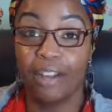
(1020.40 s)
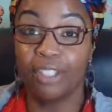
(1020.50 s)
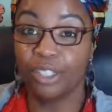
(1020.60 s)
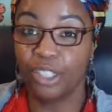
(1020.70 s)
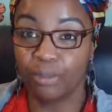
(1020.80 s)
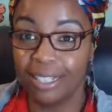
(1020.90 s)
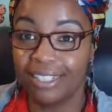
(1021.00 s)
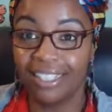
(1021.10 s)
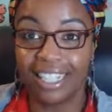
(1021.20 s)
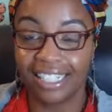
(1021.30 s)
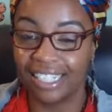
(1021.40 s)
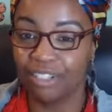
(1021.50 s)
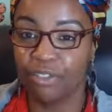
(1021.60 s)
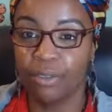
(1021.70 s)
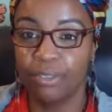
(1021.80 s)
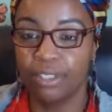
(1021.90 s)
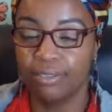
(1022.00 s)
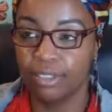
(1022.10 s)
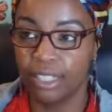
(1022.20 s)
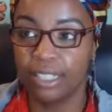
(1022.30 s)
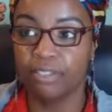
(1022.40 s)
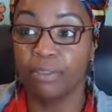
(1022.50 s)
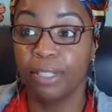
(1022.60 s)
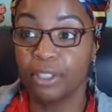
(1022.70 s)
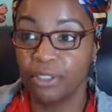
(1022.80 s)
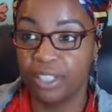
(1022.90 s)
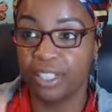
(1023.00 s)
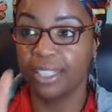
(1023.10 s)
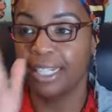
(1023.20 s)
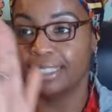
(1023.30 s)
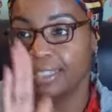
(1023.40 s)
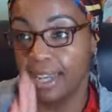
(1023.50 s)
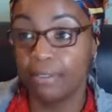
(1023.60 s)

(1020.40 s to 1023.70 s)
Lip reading: I've learned so much, like I said, from energy healing